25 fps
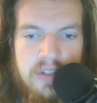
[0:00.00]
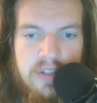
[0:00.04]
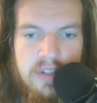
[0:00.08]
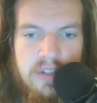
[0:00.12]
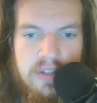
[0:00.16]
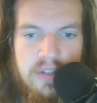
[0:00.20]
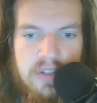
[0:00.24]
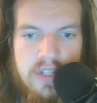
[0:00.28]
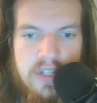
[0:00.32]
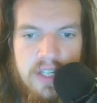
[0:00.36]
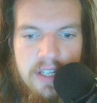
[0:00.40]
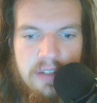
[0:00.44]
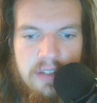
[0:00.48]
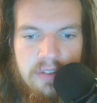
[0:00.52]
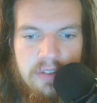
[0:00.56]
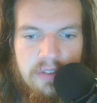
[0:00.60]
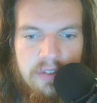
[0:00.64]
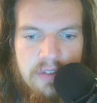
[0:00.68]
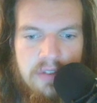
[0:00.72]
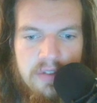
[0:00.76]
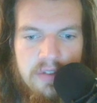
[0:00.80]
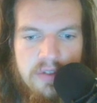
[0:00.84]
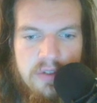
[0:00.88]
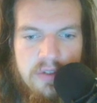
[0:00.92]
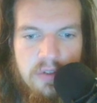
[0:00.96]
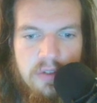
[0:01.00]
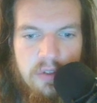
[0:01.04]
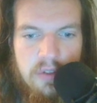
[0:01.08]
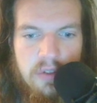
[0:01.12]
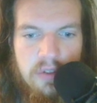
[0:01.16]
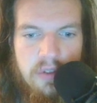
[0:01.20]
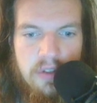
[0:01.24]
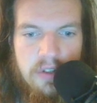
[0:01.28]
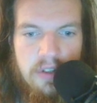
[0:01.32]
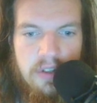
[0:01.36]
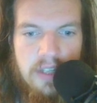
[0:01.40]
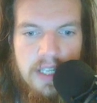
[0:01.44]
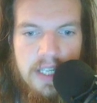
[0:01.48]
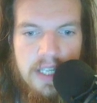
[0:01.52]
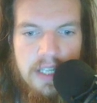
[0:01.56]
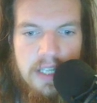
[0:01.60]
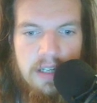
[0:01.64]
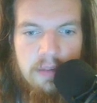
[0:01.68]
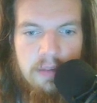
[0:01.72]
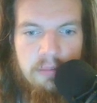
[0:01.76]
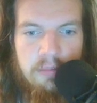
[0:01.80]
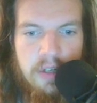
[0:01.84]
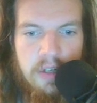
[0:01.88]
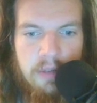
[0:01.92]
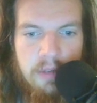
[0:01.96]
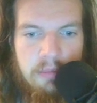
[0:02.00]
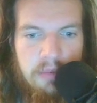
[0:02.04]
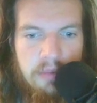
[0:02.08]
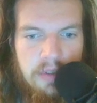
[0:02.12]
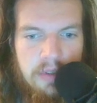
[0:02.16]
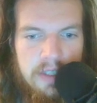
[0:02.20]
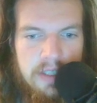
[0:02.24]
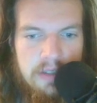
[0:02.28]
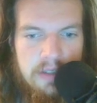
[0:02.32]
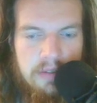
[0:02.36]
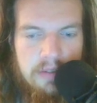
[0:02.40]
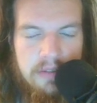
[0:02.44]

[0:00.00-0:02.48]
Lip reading: and shit, so you could heal properly.